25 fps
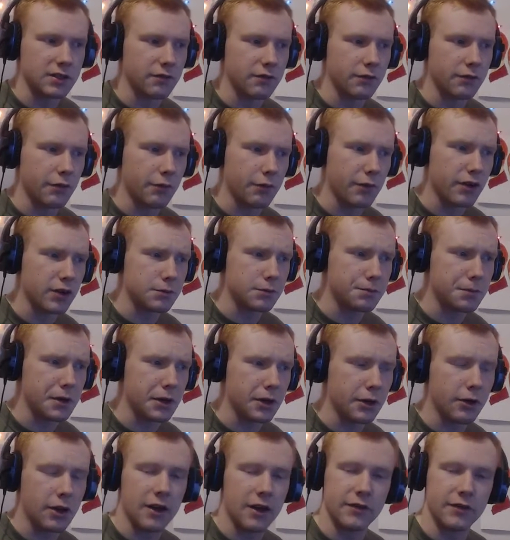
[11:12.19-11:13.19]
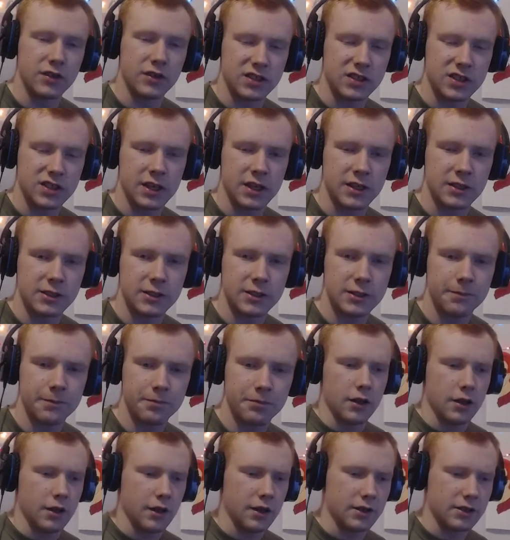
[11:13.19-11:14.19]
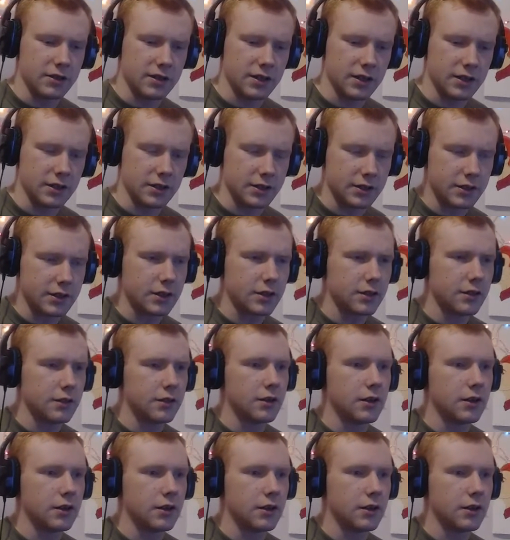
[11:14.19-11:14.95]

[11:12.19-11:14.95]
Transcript: of the first paragraph, it says as this: